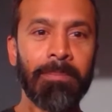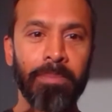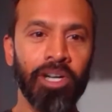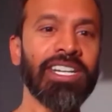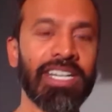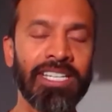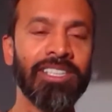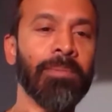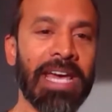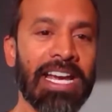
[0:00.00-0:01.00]
put it in the
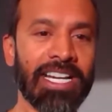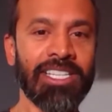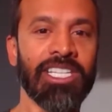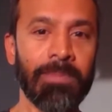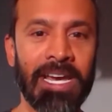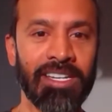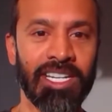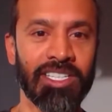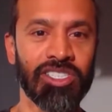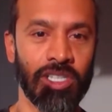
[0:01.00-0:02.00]
back in the
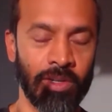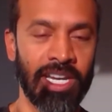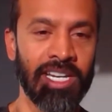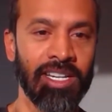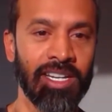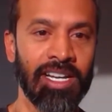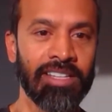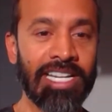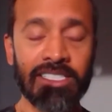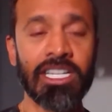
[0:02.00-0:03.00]
appendix, okay?
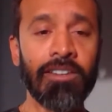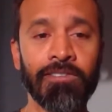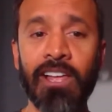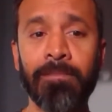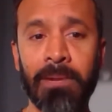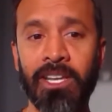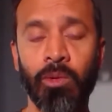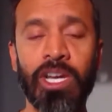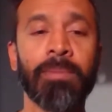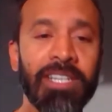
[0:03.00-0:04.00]
That's not fluff, by the
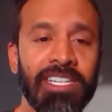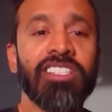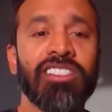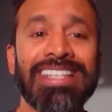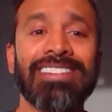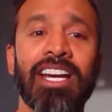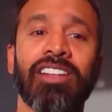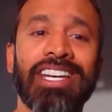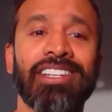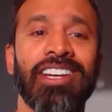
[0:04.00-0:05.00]
way, but it is detail
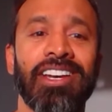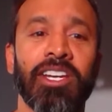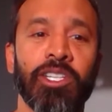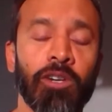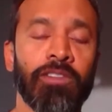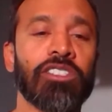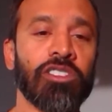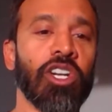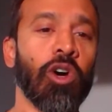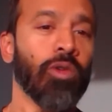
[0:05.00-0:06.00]
that your investors
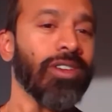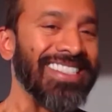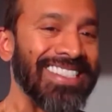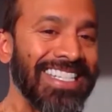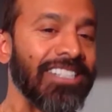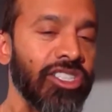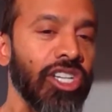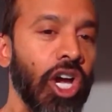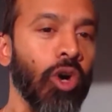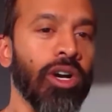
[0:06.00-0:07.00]
don't need to
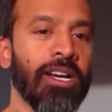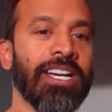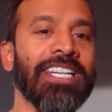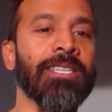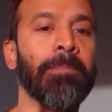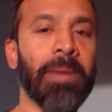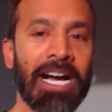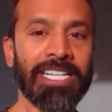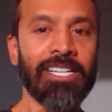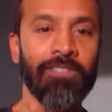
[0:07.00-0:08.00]
know in the
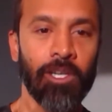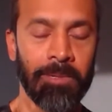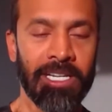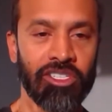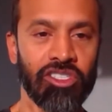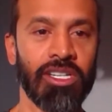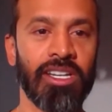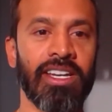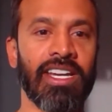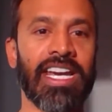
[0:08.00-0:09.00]
body of your pitch.
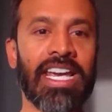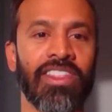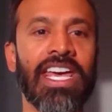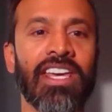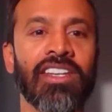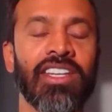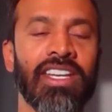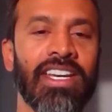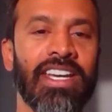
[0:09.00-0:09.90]
And then,